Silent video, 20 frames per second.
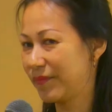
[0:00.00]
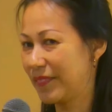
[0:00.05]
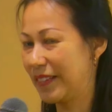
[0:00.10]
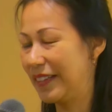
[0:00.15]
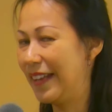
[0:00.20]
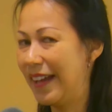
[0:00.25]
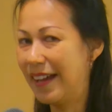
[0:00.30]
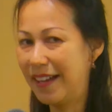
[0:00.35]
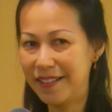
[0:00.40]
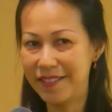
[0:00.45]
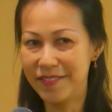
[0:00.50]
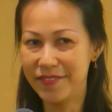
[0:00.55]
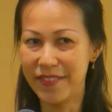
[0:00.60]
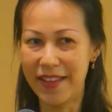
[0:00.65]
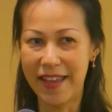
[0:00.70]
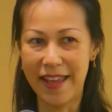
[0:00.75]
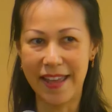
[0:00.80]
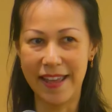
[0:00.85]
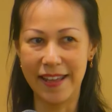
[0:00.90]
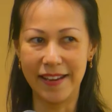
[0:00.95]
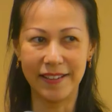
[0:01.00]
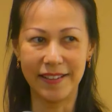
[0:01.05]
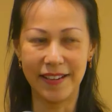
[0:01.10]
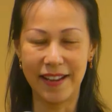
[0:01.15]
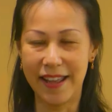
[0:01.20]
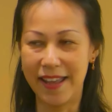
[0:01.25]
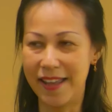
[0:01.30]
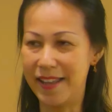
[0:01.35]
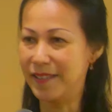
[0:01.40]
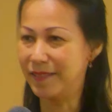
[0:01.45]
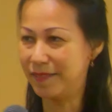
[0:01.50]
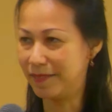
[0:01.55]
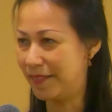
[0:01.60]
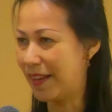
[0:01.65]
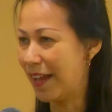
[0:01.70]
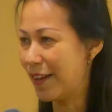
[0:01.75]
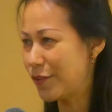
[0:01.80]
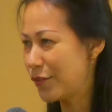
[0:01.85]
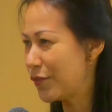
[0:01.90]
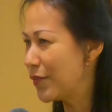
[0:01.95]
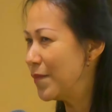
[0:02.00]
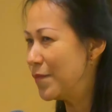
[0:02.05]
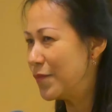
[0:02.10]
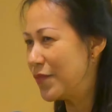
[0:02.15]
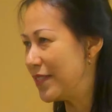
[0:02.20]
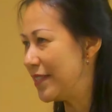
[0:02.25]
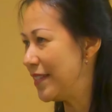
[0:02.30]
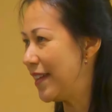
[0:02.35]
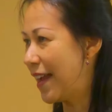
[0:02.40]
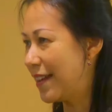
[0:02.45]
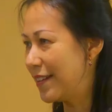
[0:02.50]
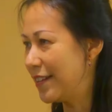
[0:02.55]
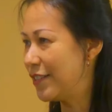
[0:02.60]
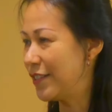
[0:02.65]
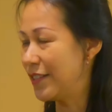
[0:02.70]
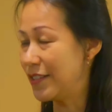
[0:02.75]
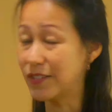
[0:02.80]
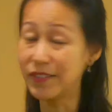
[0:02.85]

love and SHREEM BRZEE energy.